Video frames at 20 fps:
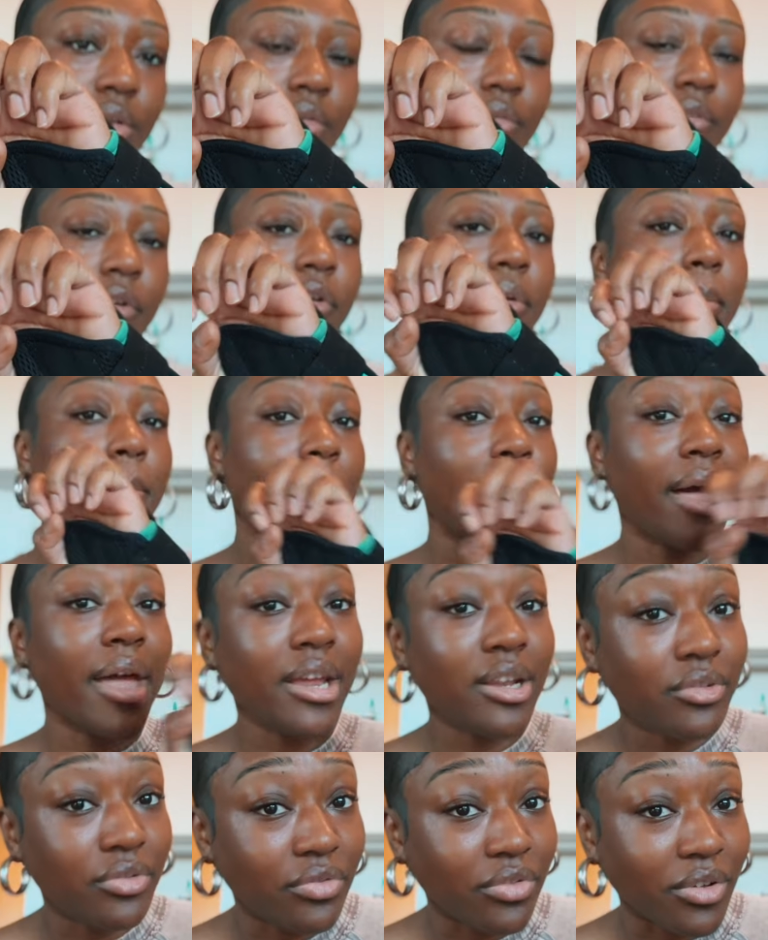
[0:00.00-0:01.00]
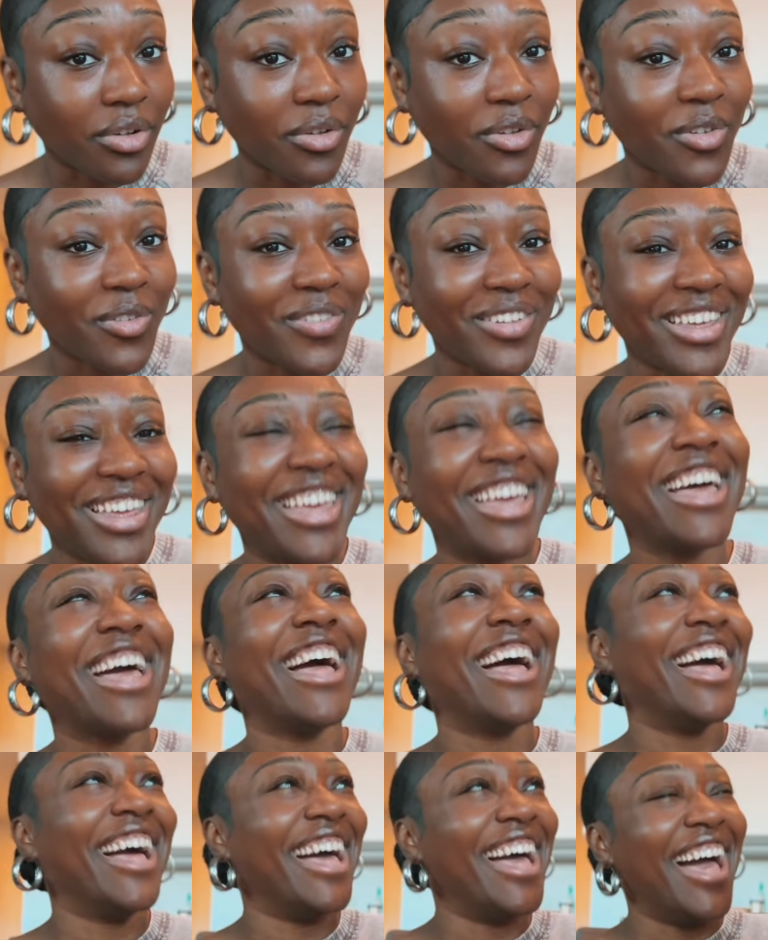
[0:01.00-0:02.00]
very mindful.
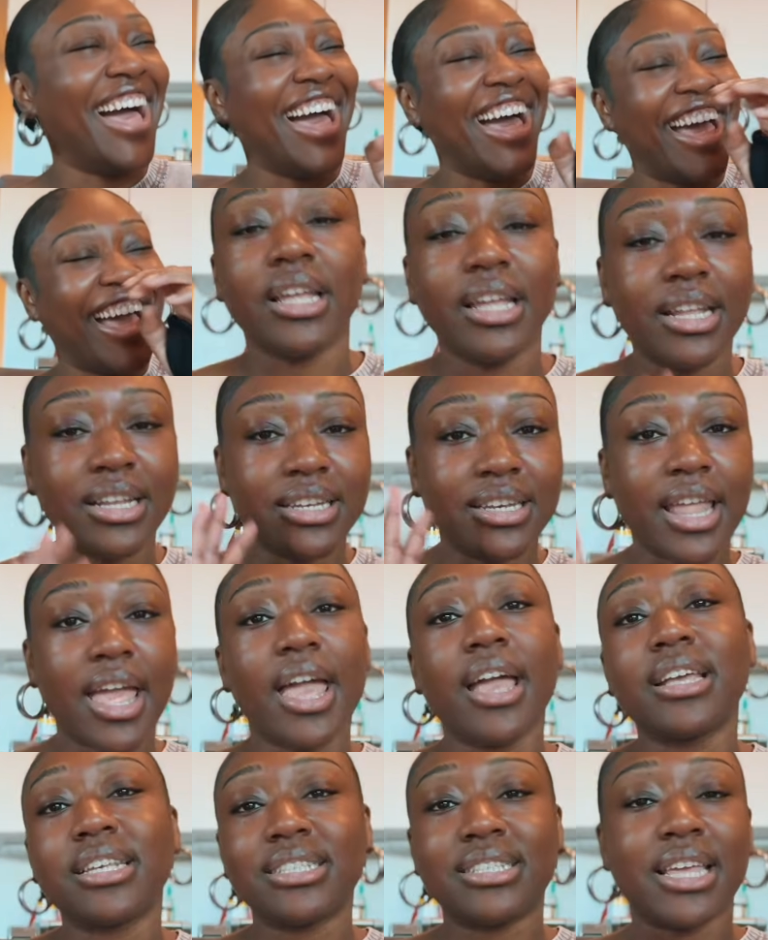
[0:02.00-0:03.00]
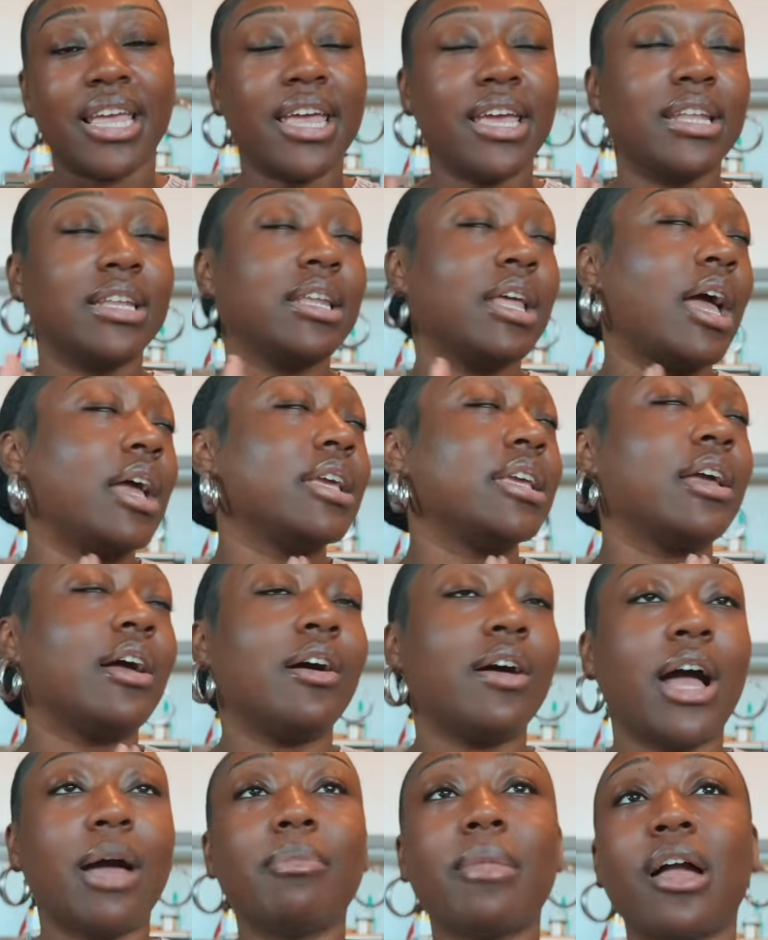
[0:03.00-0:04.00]
Next, and y'all,
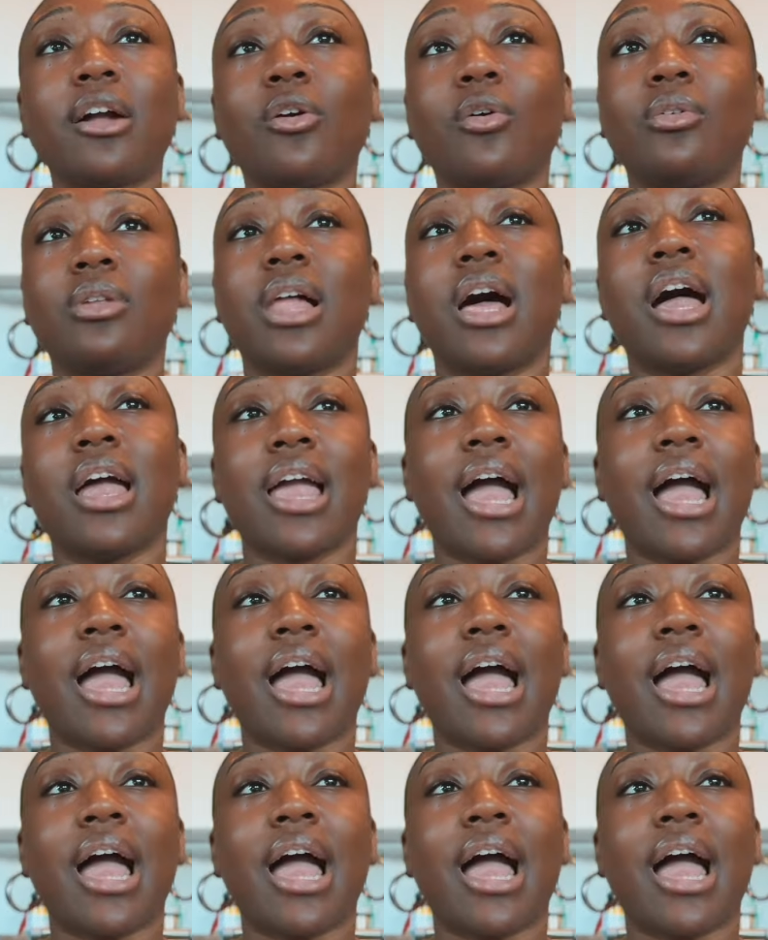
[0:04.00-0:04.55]
I'm not gonna lie,